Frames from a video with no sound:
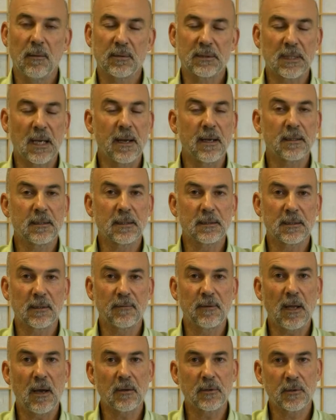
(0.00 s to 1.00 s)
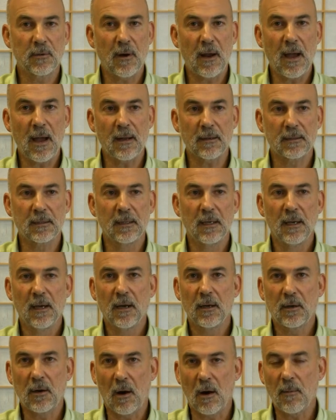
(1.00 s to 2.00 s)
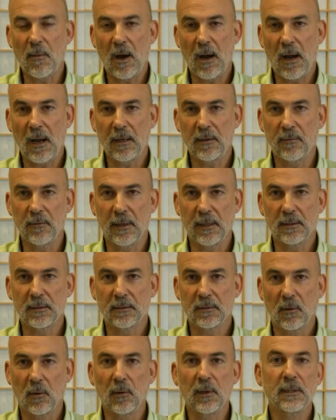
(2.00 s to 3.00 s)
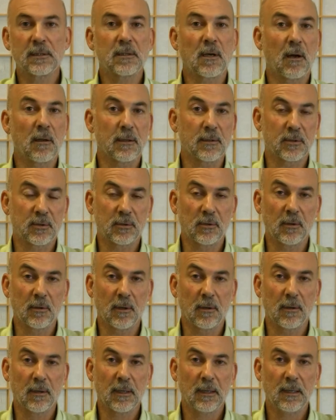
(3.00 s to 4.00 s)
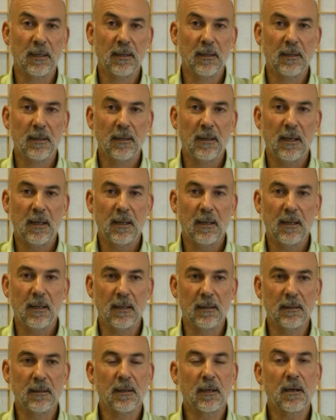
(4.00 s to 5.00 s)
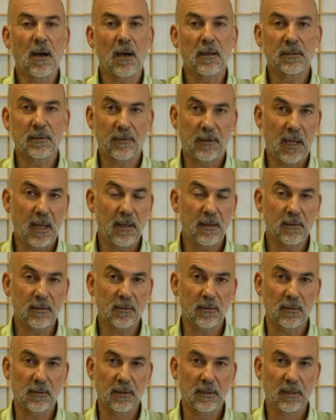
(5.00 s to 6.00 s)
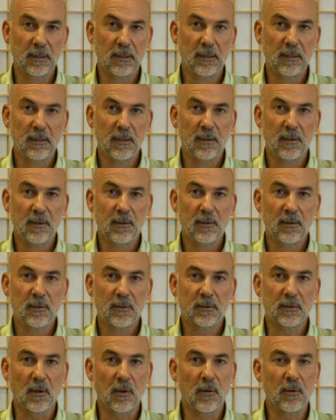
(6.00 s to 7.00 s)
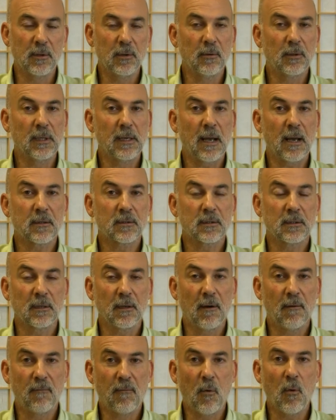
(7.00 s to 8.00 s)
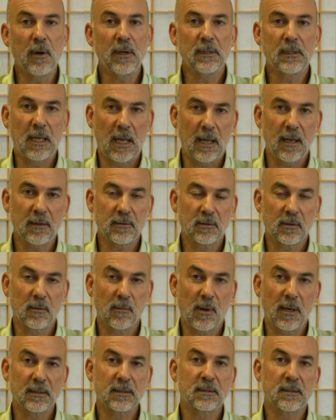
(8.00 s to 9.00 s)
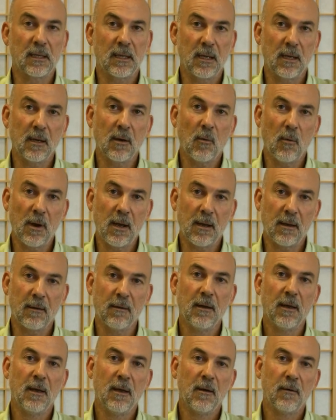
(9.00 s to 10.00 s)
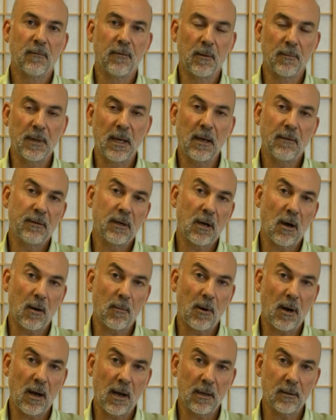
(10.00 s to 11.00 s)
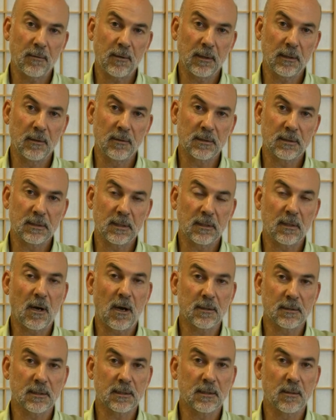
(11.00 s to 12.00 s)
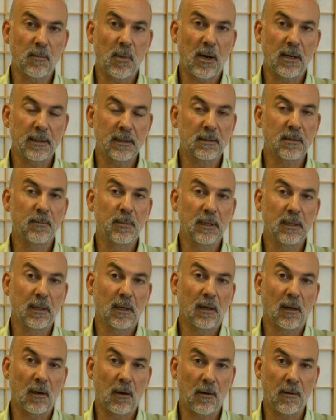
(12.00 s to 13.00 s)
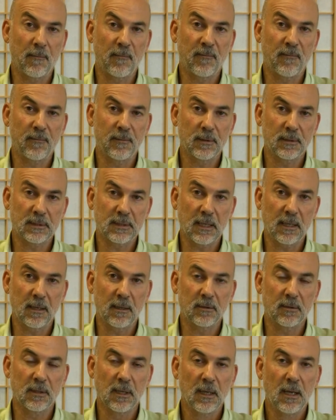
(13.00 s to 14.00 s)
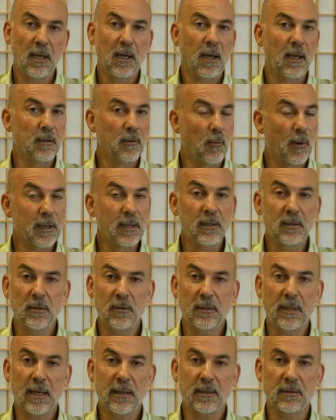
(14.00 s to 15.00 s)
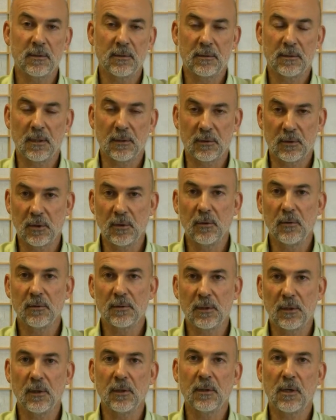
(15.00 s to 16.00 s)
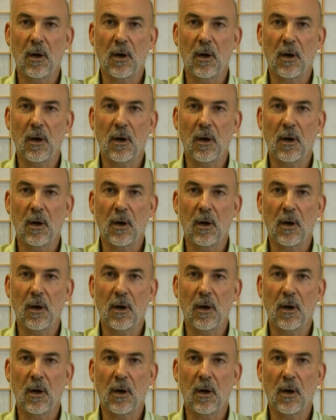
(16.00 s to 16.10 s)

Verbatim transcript: Scientists have now tracked carbohydrates, or let's call it sugar, in the cause of cancer. So you can actually avoid cancer by staying away from the heavy carbohydrate use that causes the body to be in an alarm stage. And the way you do that is to choose good